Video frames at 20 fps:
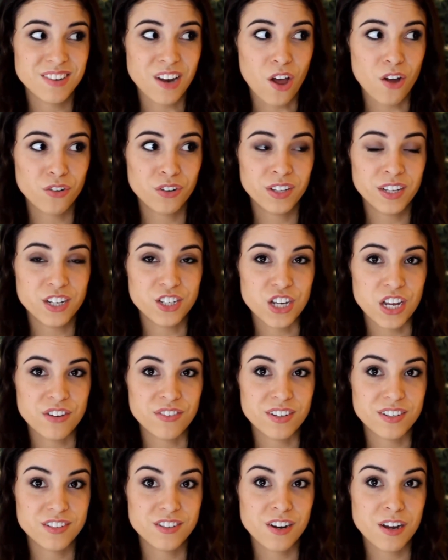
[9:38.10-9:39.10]
not really a
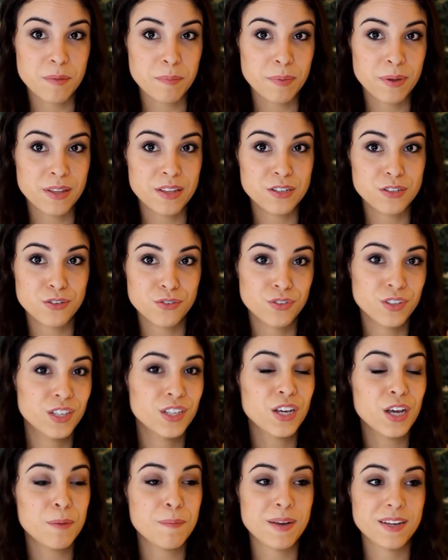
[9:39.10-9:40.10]
chain restaurant, but there's a
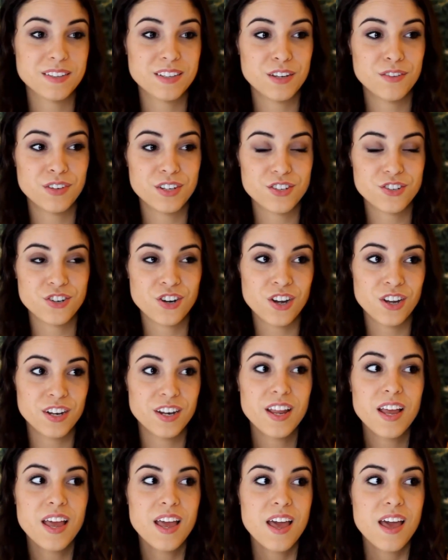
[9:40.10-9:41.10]
really good Mexican
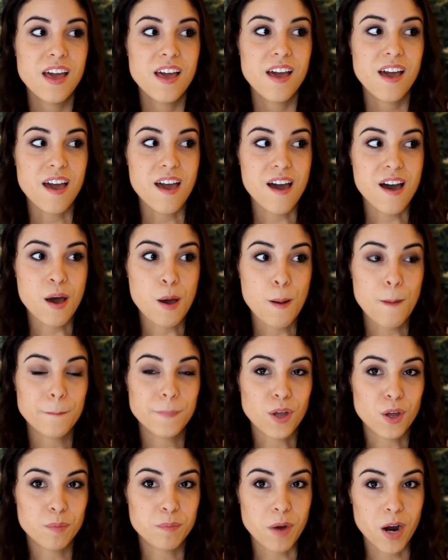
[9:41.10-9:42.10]
restaurant
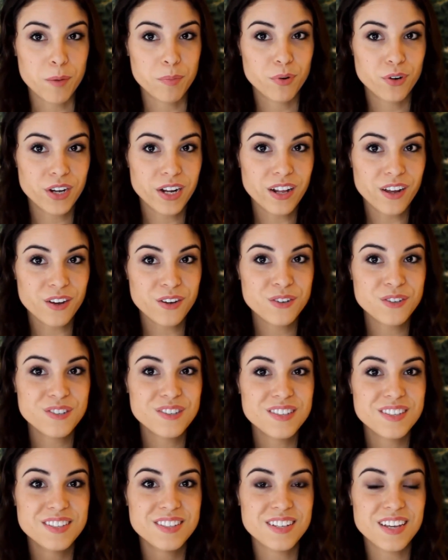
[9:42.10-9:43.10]
called Bar
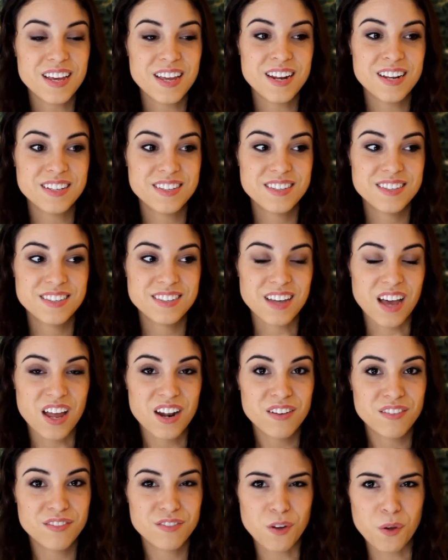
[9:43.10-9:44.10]
Burritos, and it's
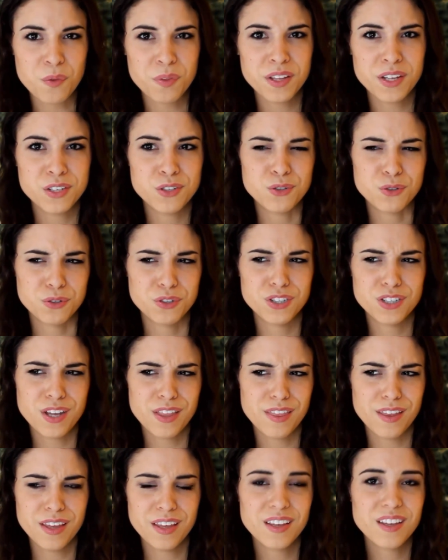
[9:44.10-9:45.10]
kind of only in Georgia,
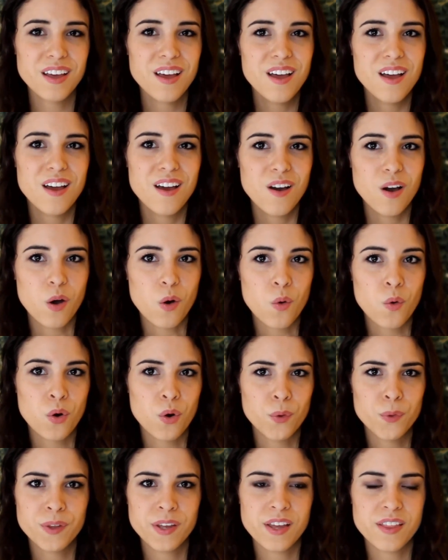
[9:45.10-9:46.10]
I think,
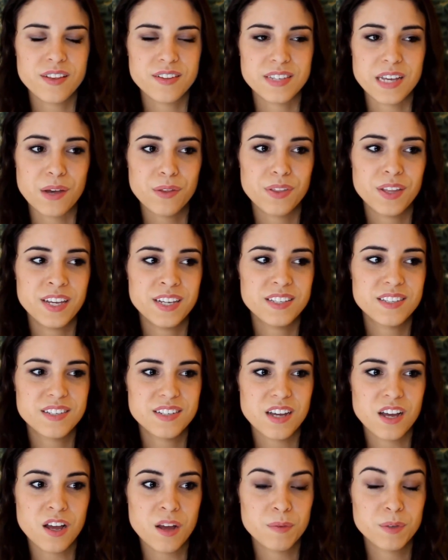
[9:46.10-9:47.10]
or only in the
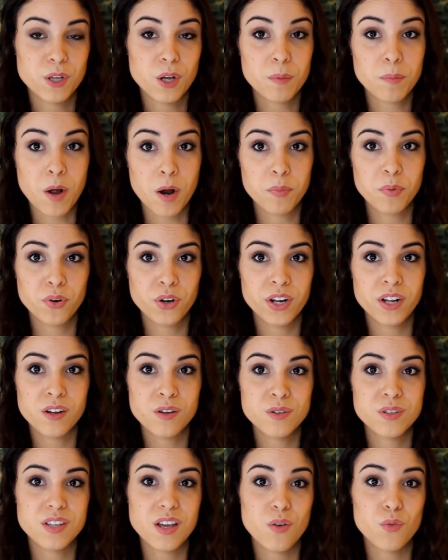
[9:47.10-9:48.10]
southeast. It's called Bar
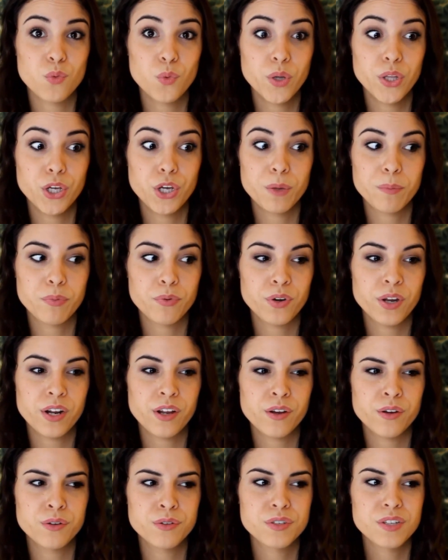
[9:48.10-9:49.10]
Burritos. Really good
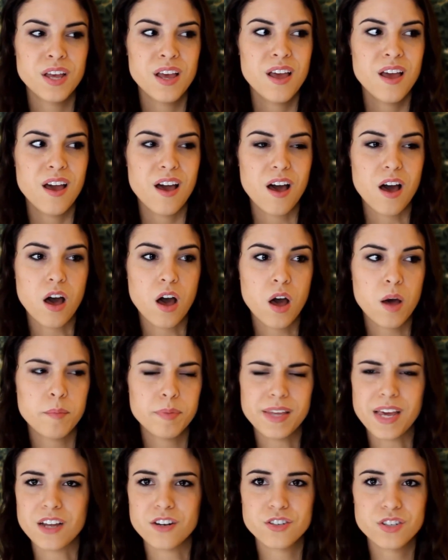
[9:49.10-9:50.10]
burritos.
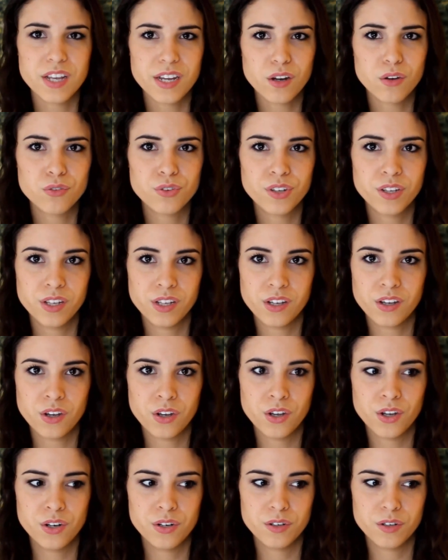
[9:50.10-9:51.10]
But yeah, just like a really
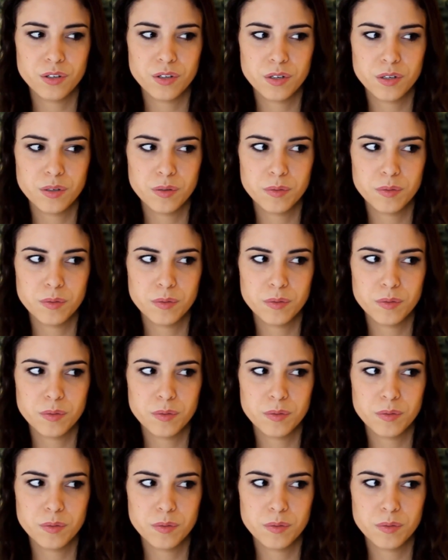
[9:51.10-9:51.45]
good